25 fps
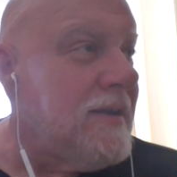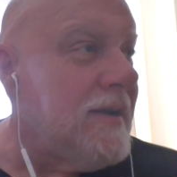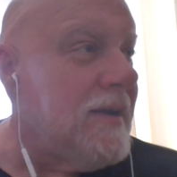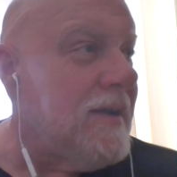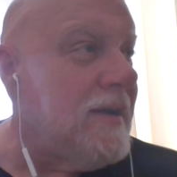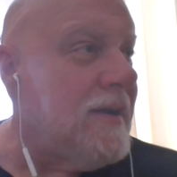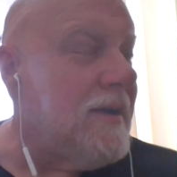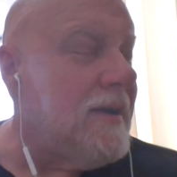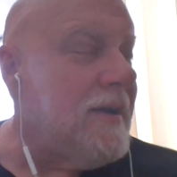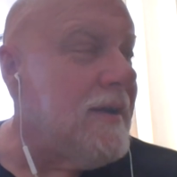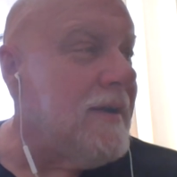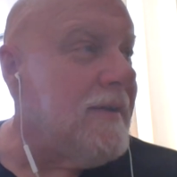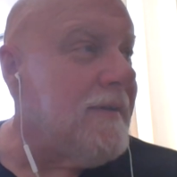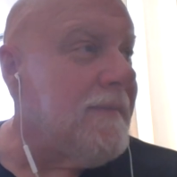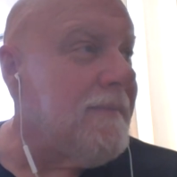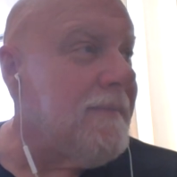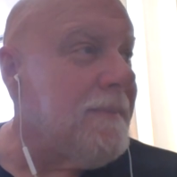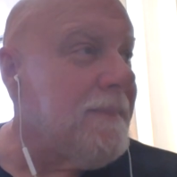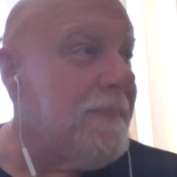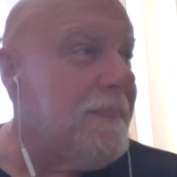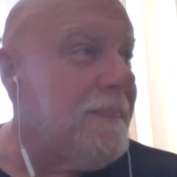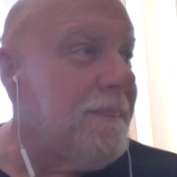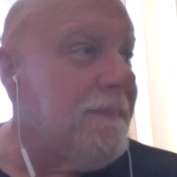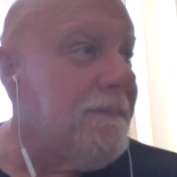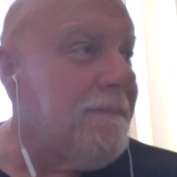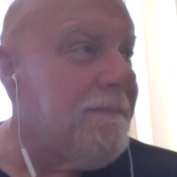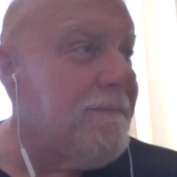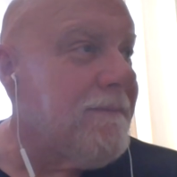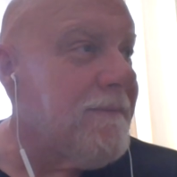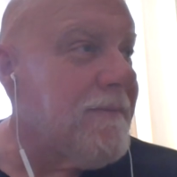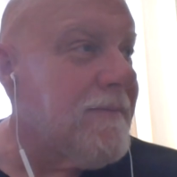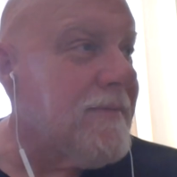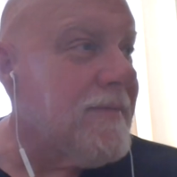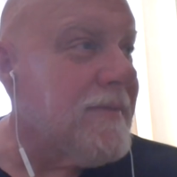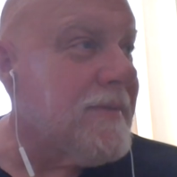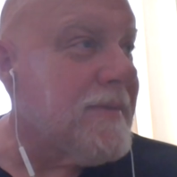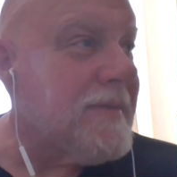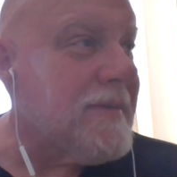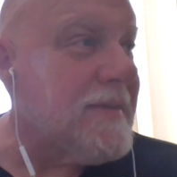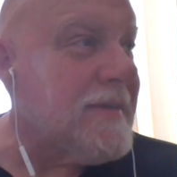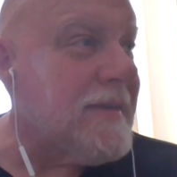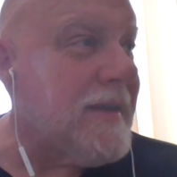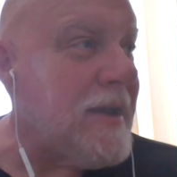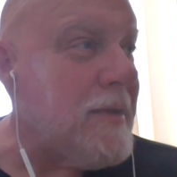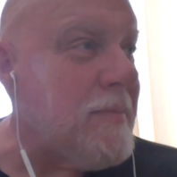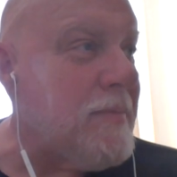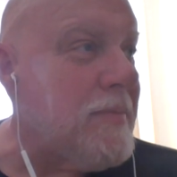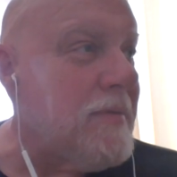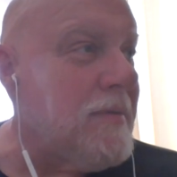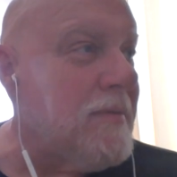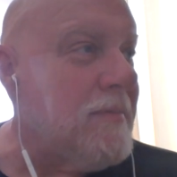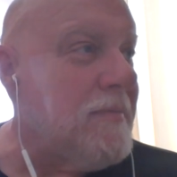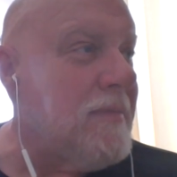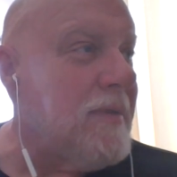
uh, type